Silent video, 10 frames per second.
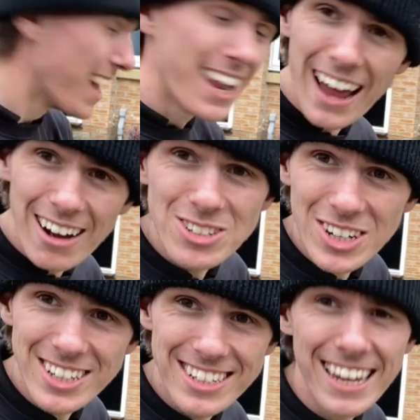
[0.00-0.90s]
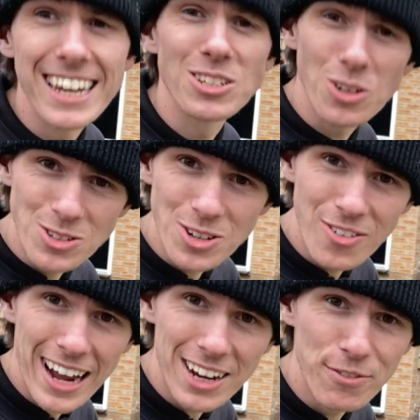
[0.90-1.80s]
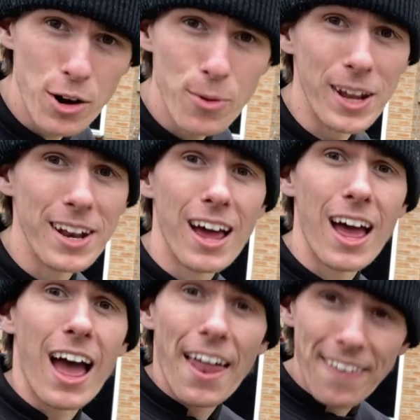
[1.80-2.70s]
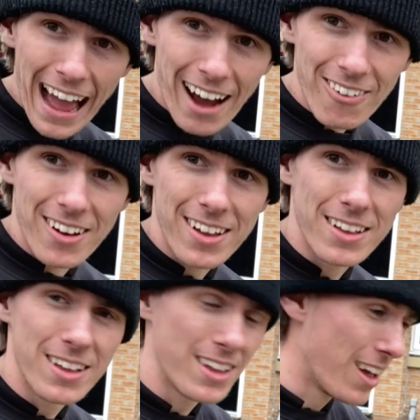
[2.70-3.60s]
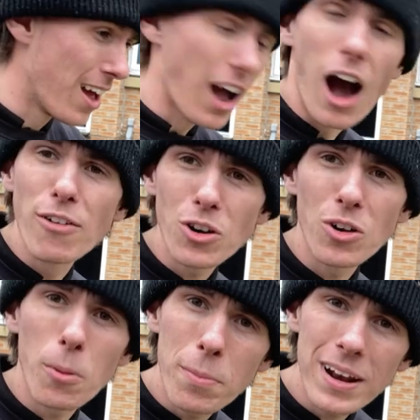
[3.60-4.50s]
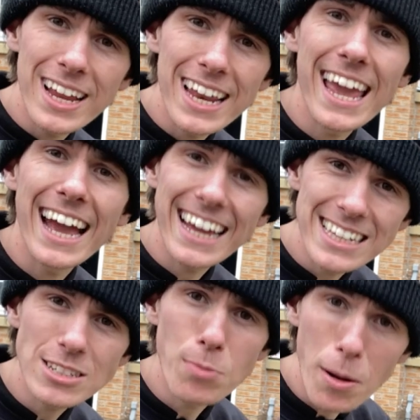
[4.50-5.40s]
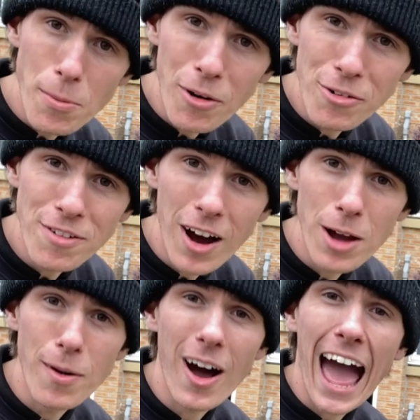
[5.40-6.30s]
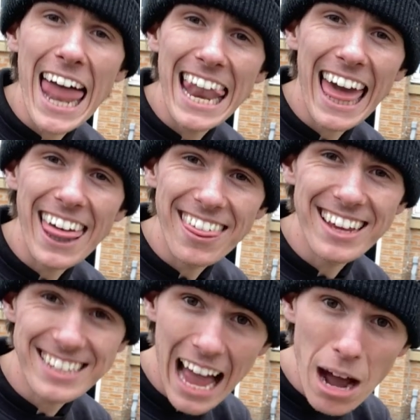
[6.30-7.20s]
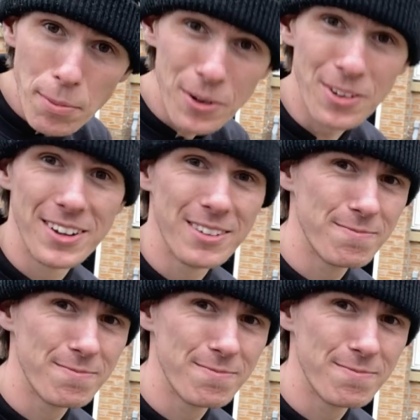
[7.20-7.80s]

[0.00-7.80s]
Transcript: Now as you can see it's gone to rack and ruin. Now, I've gone completely against my moral fibre and let this happen.